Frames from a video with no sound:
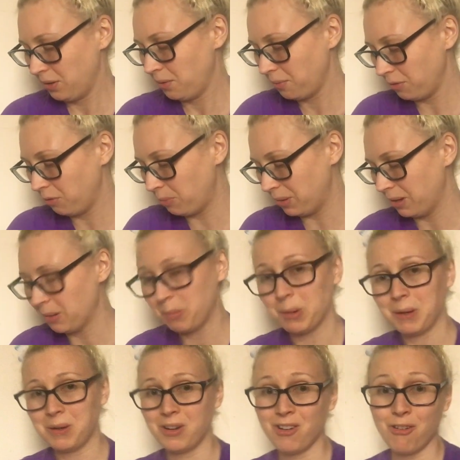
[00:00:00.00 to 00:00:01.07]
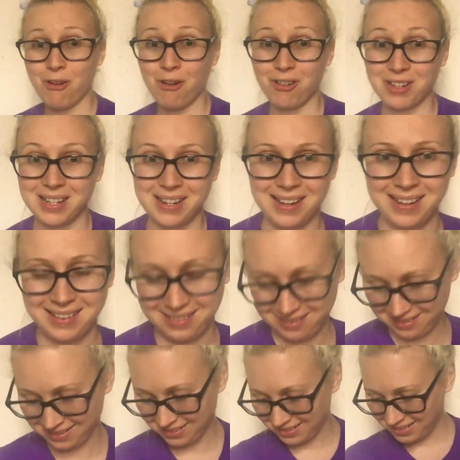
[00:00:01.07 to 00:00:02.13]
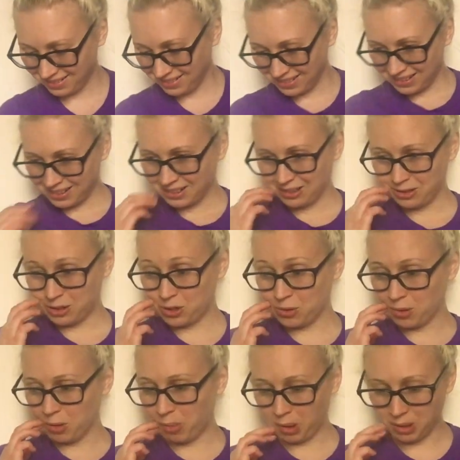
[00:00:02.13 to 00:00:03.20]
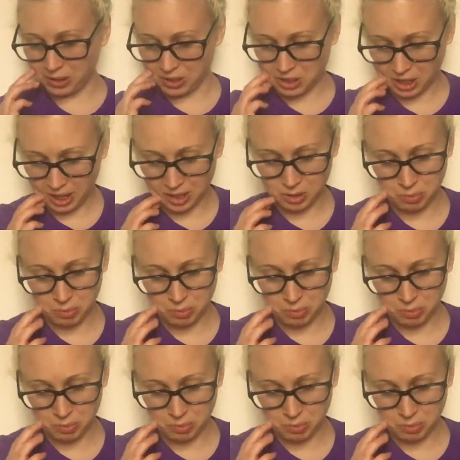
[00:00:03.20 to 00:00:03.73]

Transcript: We've been a bit naughty. Do apologise,